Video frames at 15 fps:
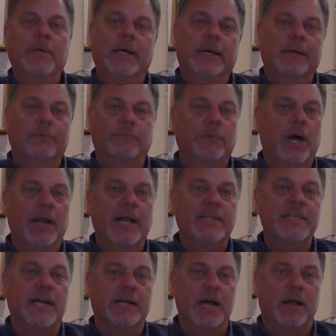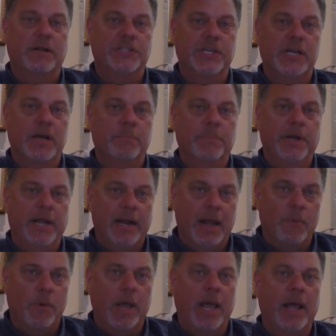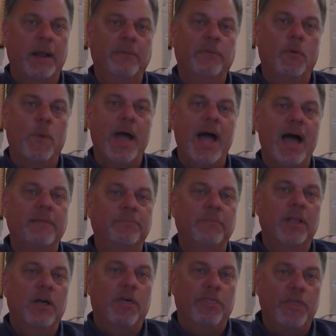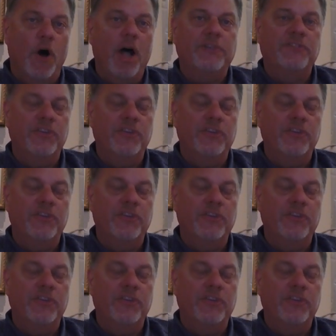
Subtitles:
to run a technology company. And the way I thought